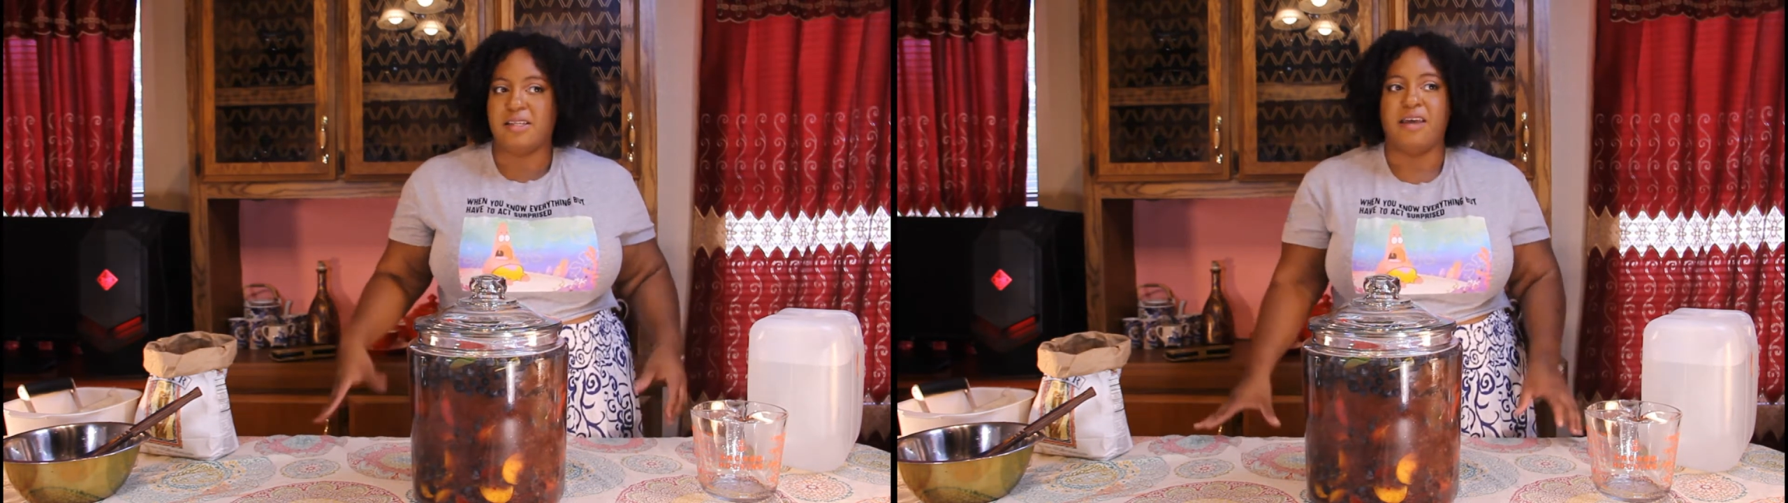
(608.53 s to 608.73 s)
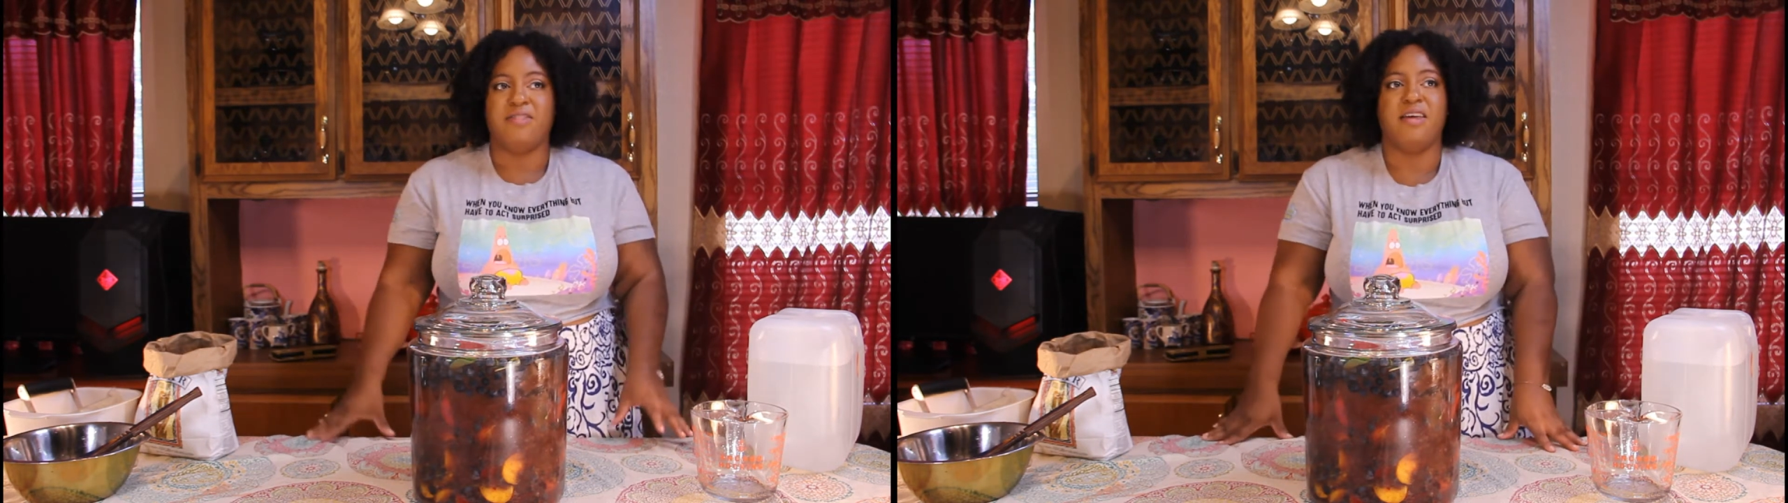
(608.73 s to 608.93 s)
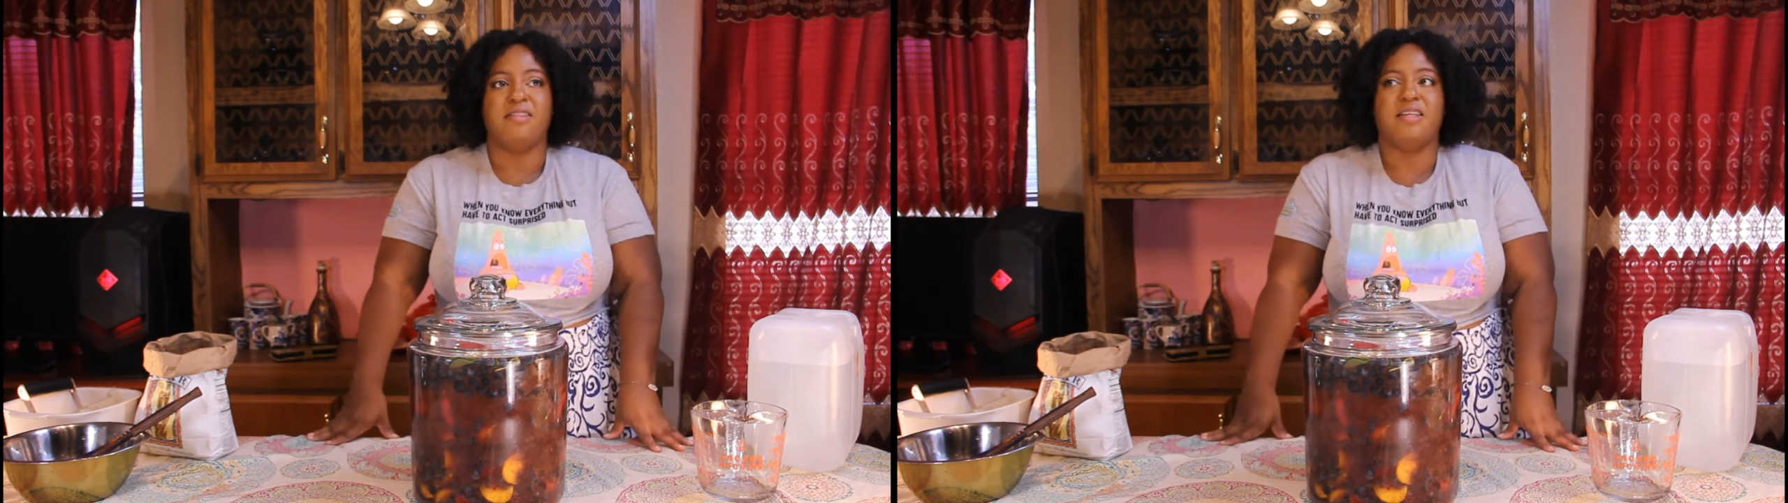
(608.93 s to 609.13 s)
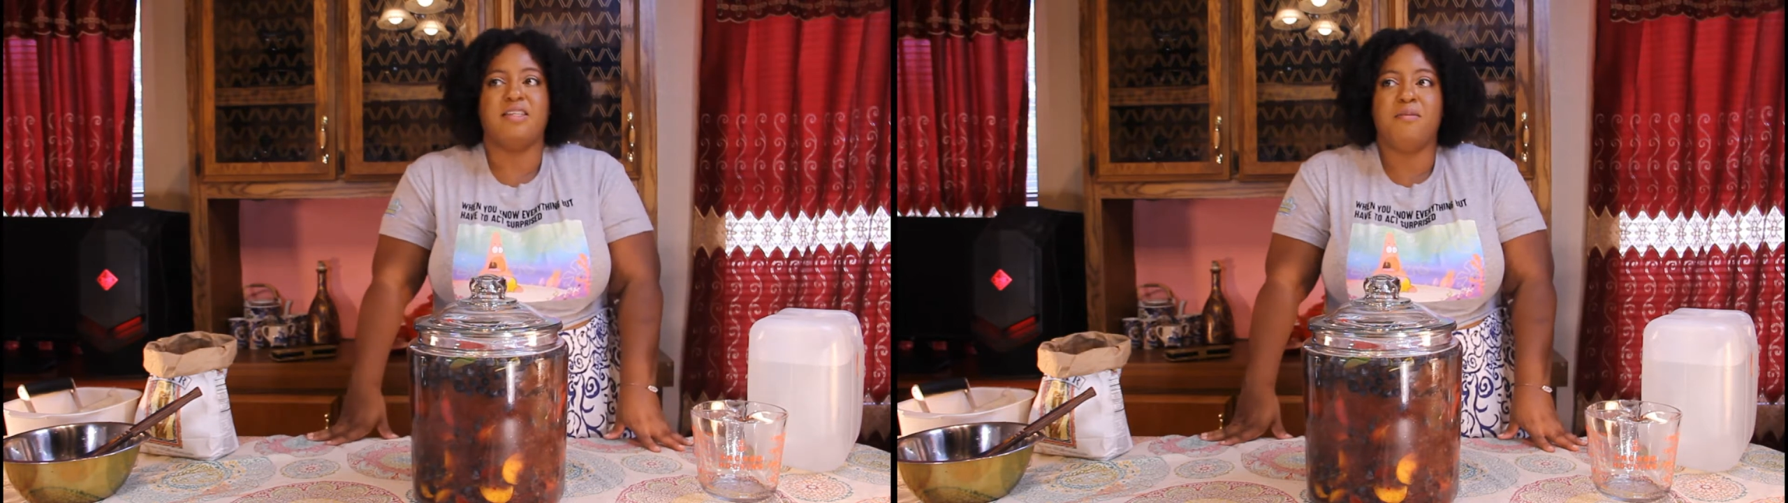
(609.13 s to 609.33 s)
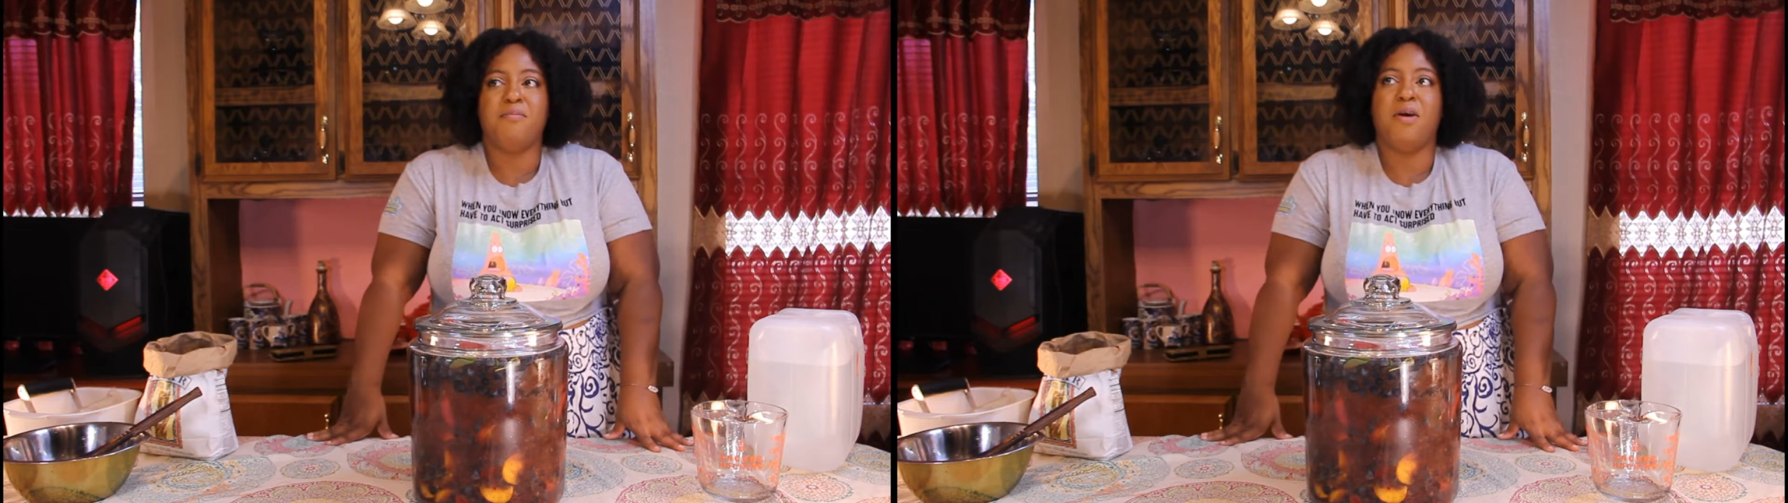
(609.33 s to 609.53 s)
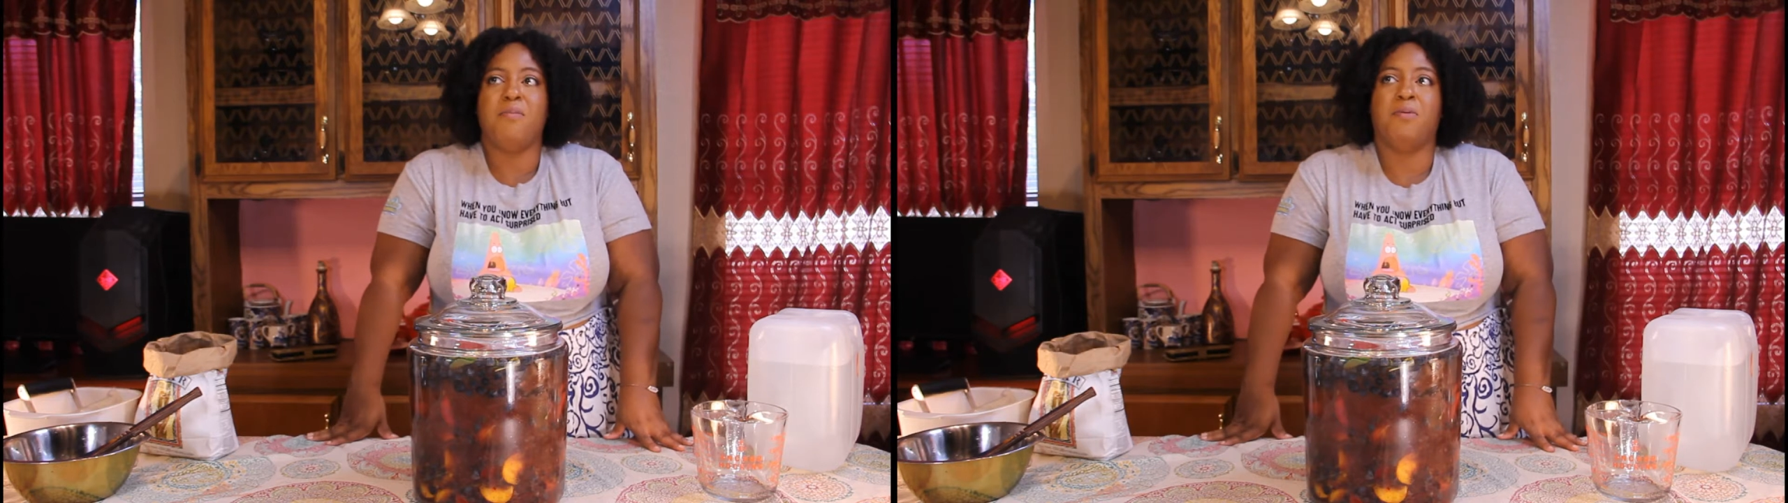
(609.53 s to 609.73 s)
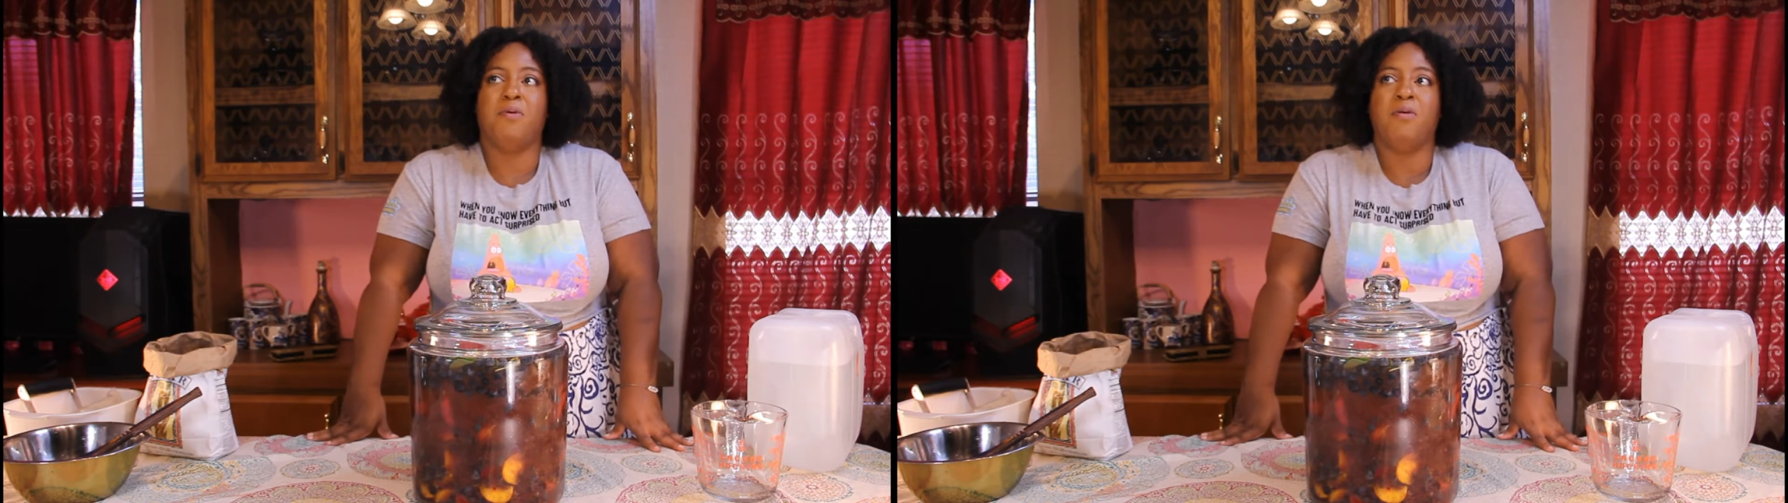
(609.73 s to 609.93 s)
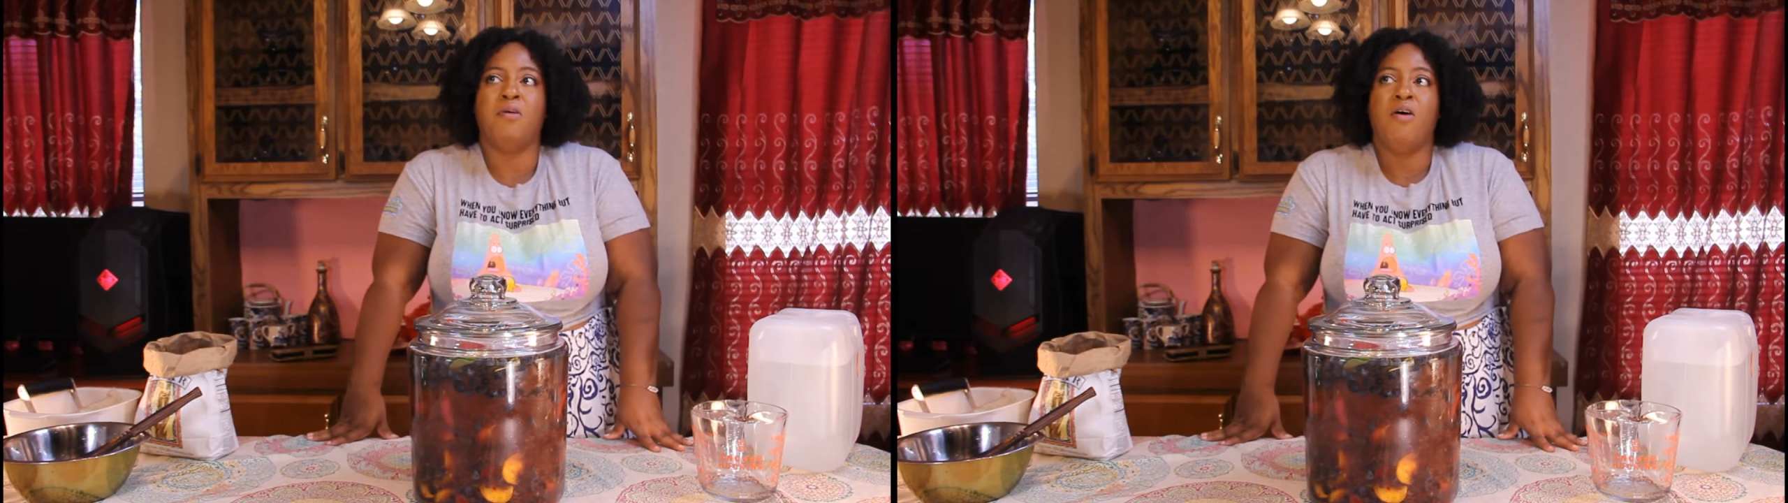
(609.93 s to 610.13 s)
I think that some
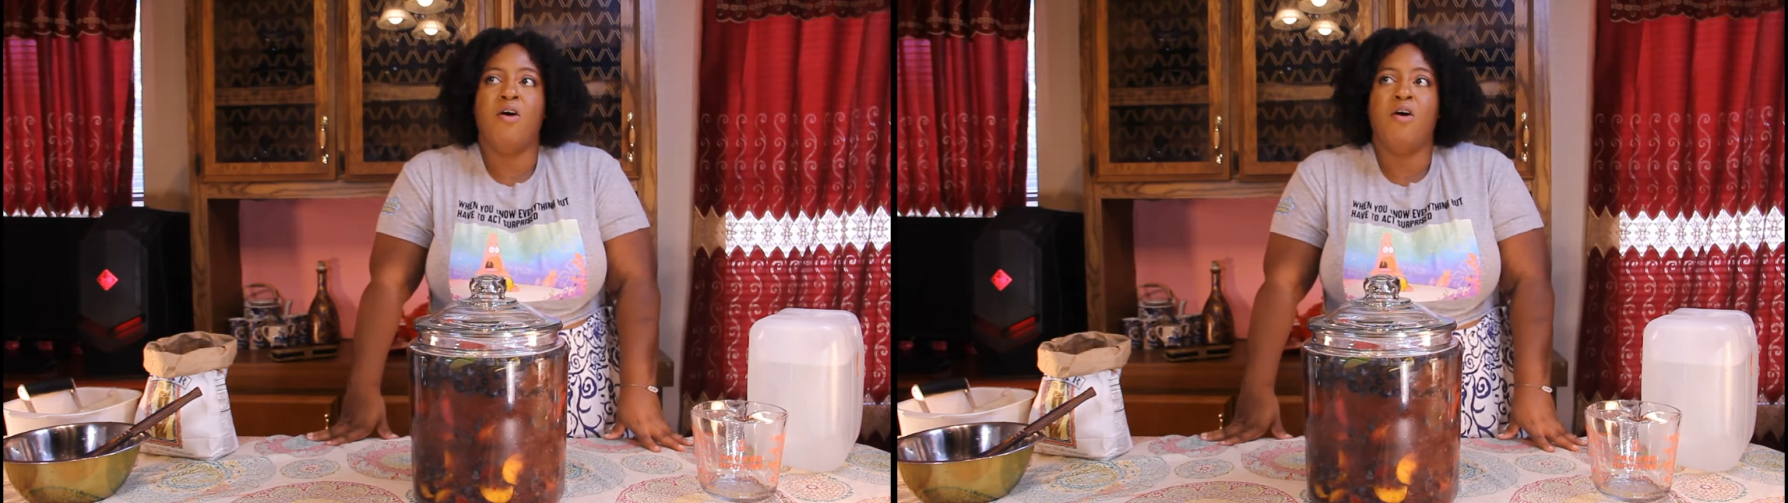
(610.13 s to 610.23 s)
people